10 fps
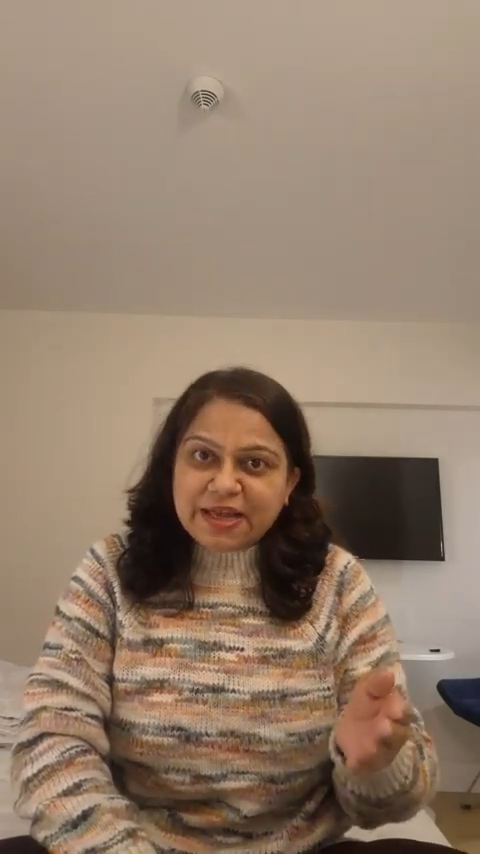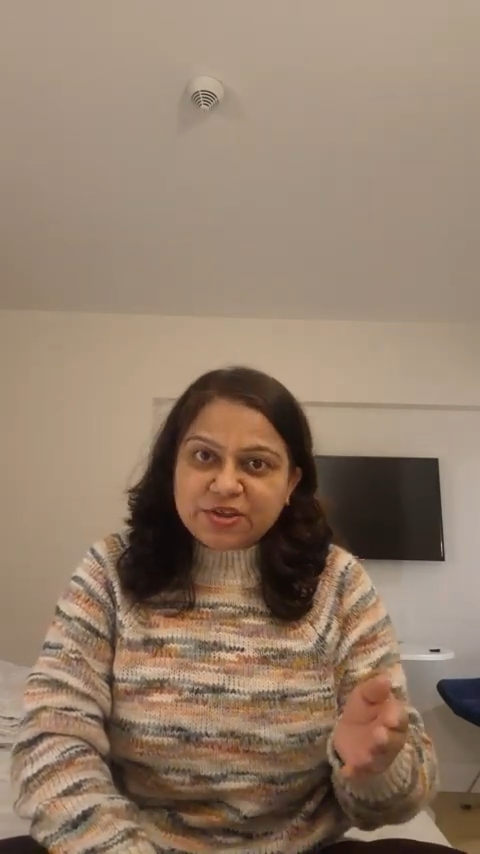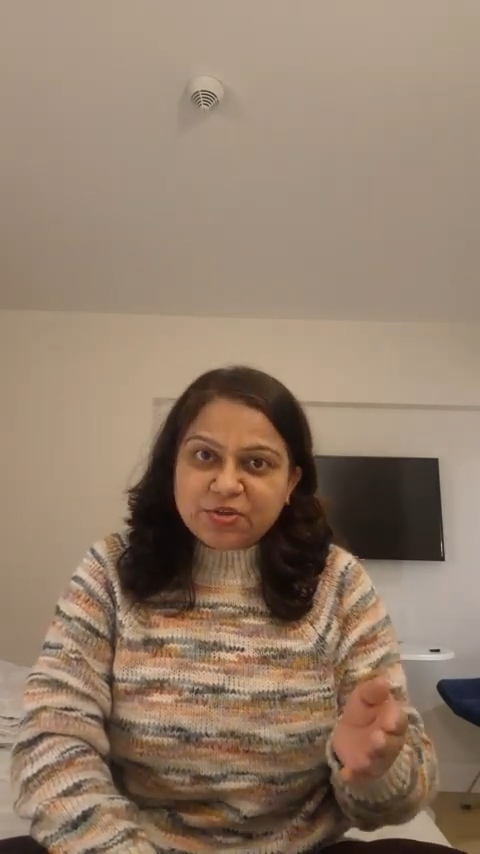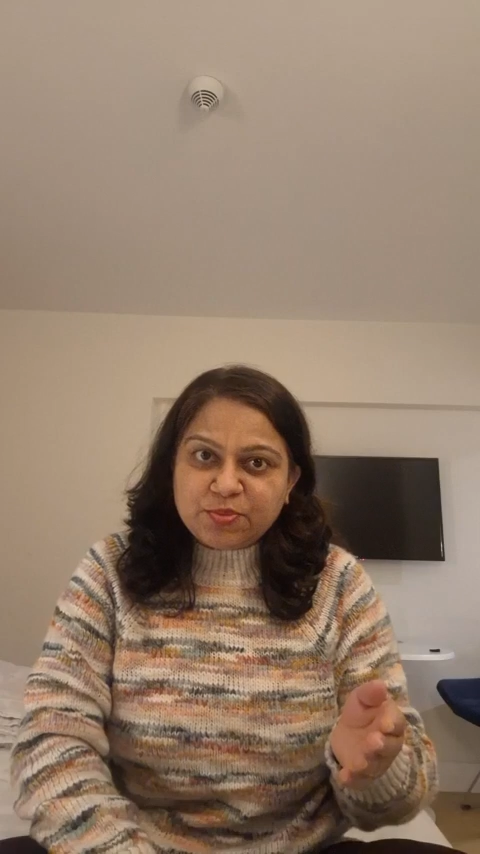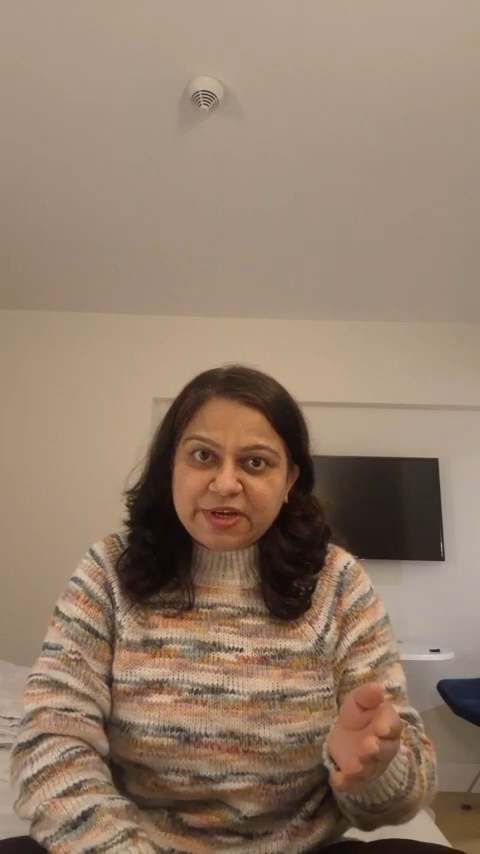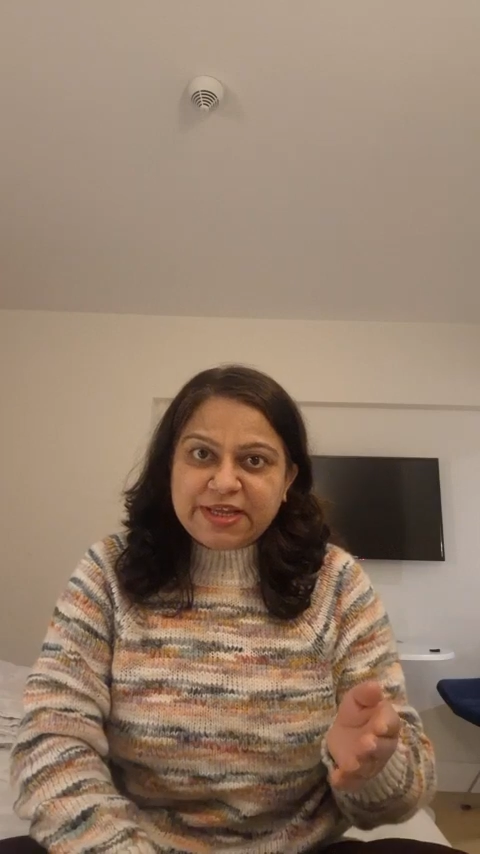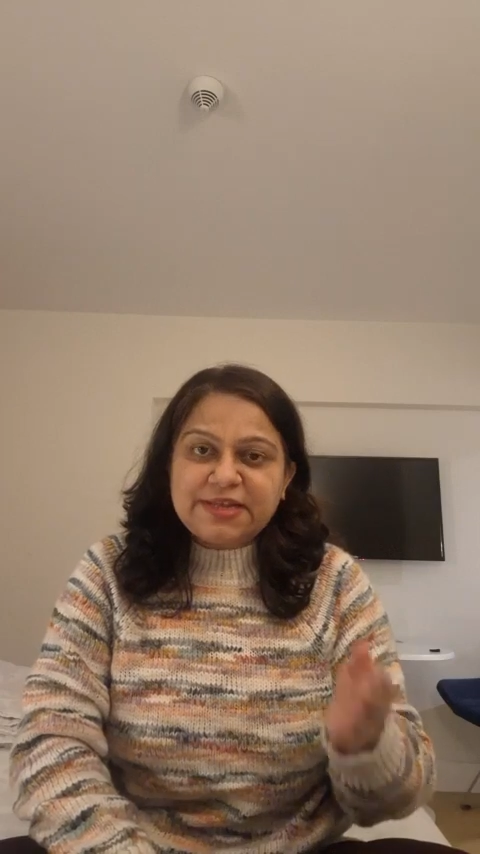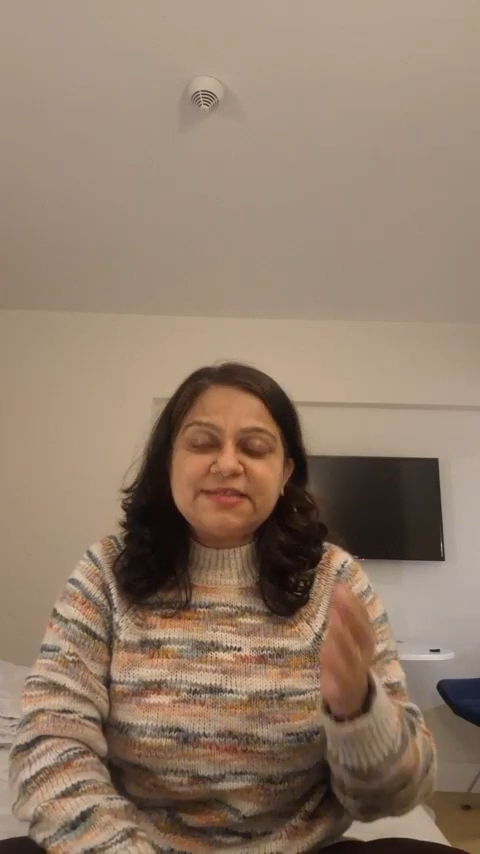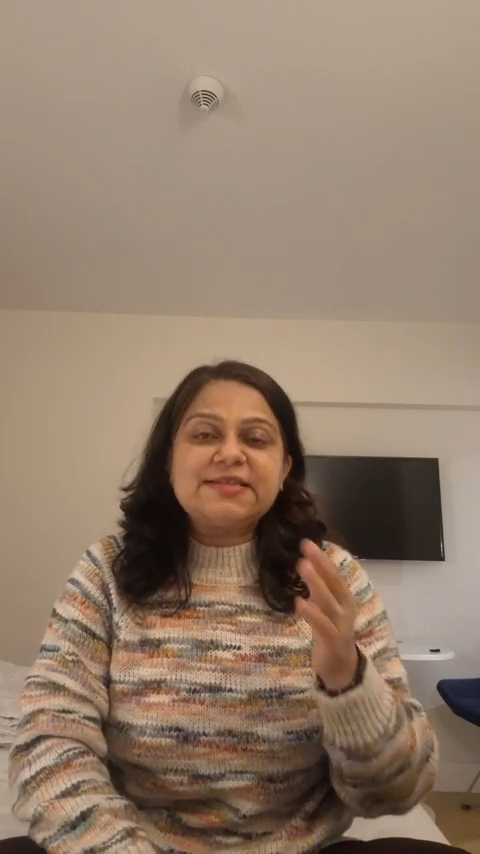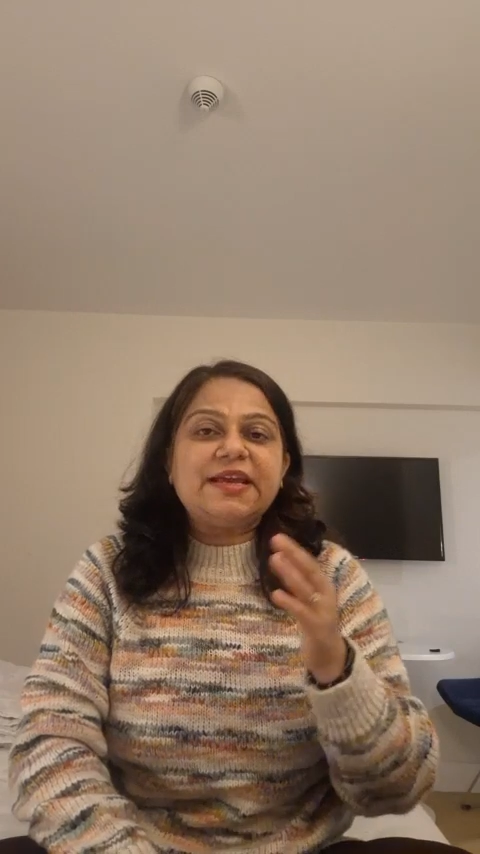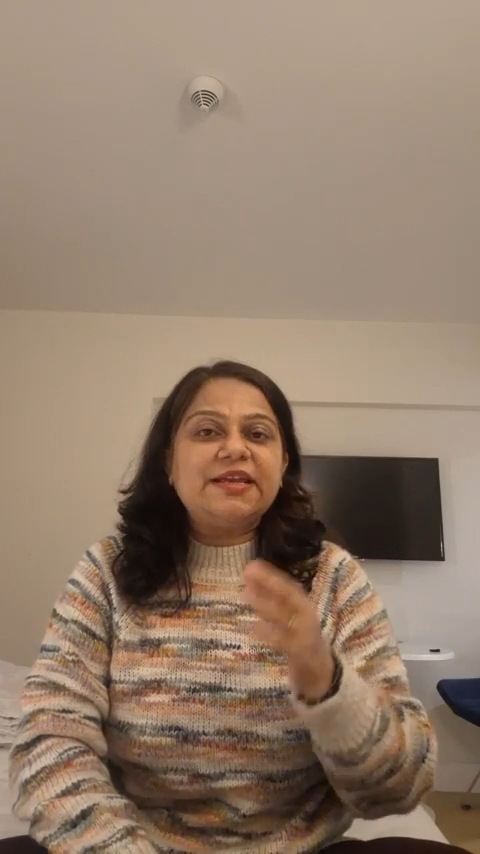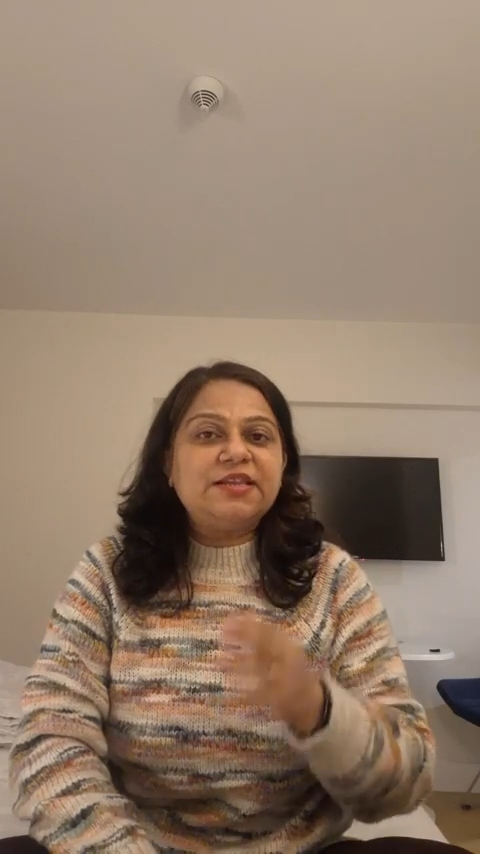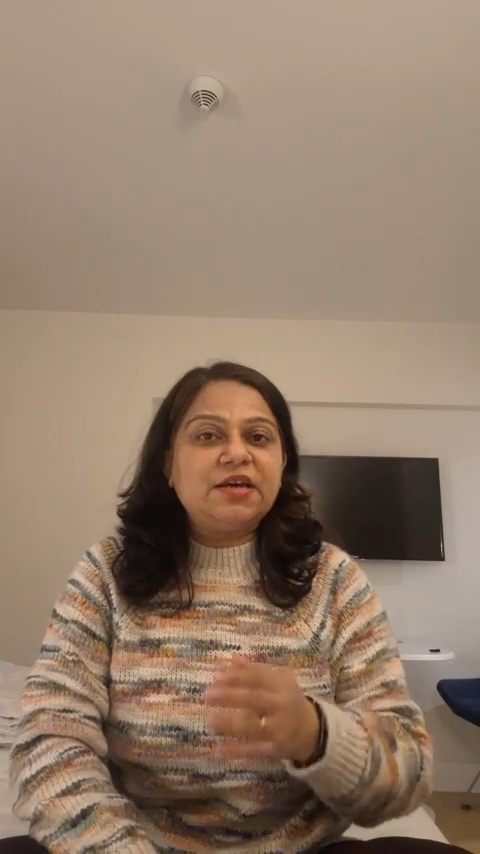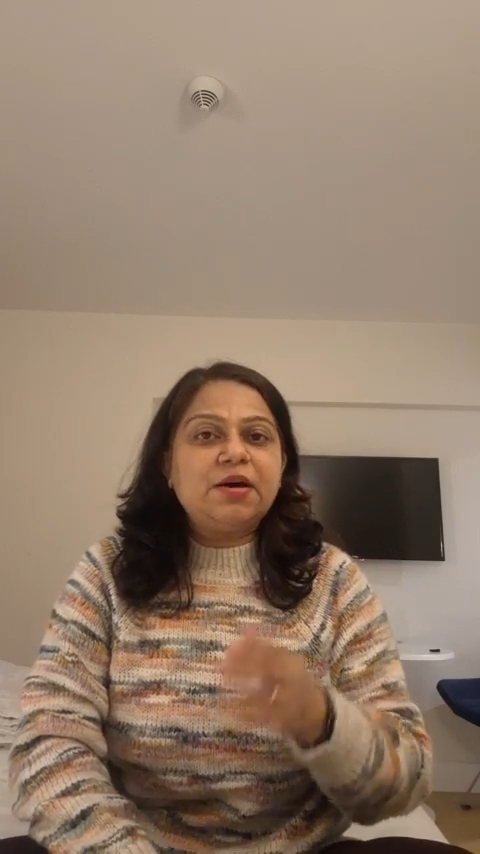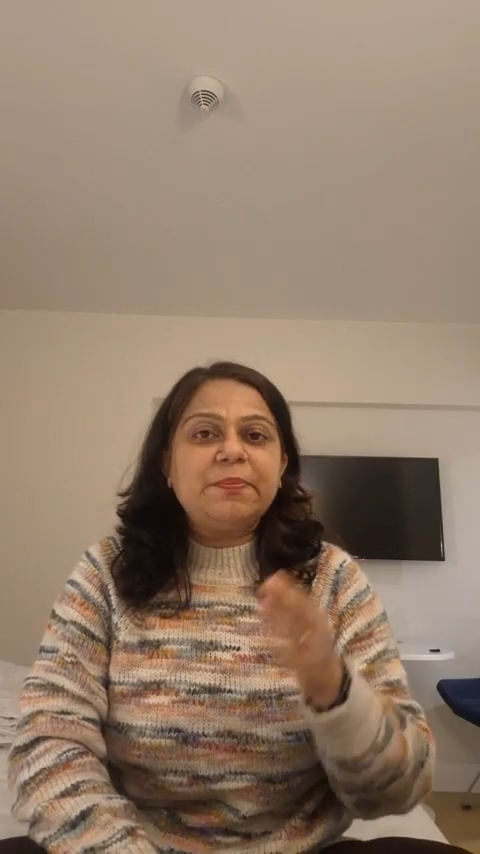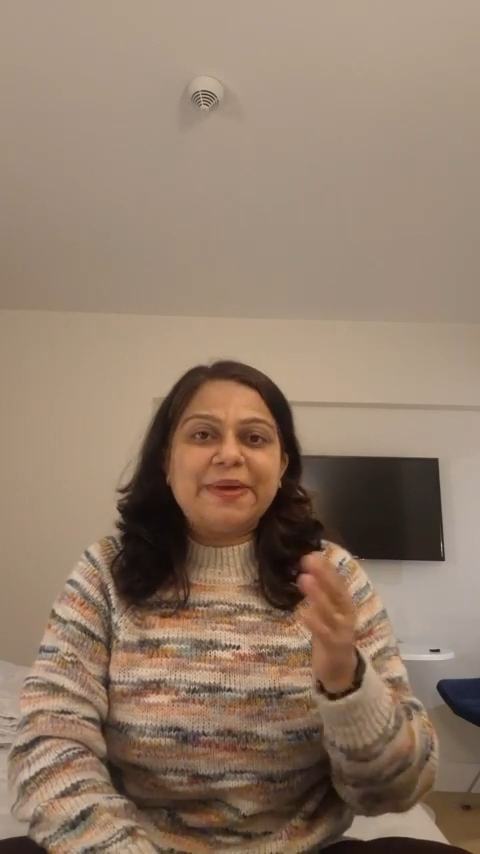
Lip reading: accumulates in the